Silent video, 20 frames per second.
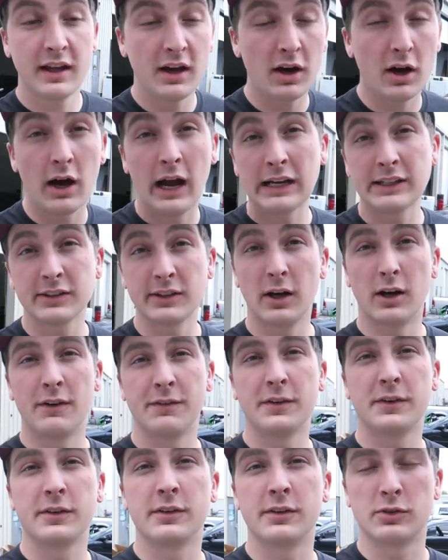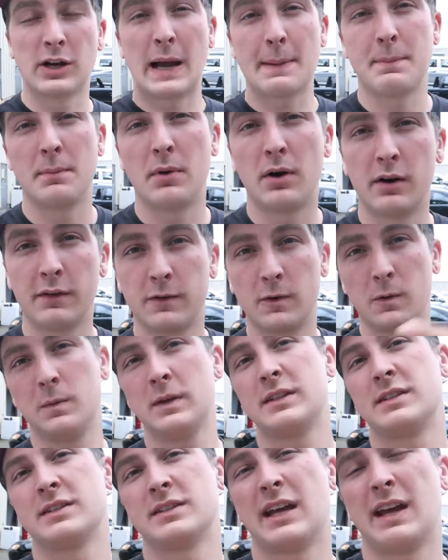they actually offered to drop them off for
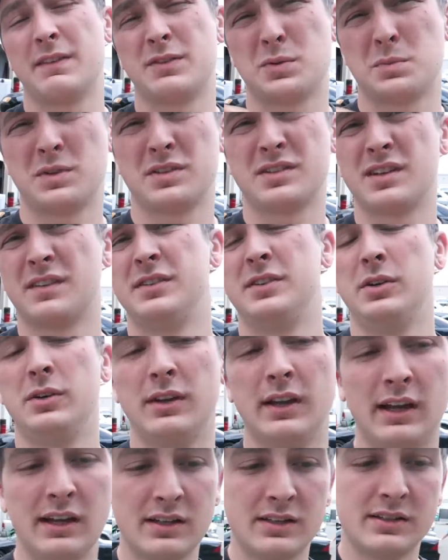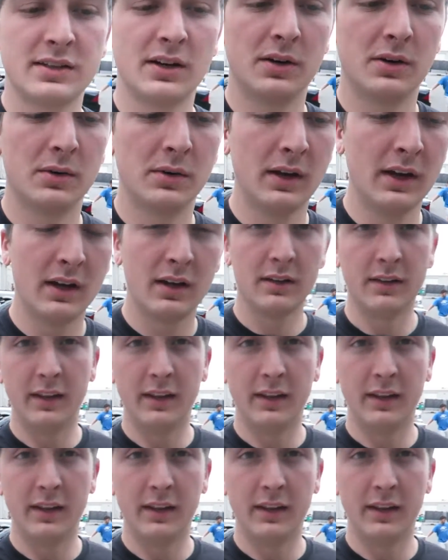me since I have so much stuff to do today. So